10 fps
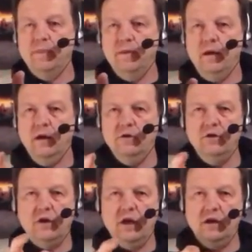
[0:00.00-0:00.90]
and
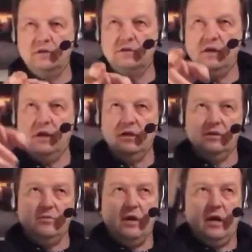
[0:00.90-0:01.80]
you can't see it.
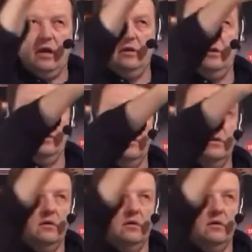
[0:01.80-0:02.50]
It's behind the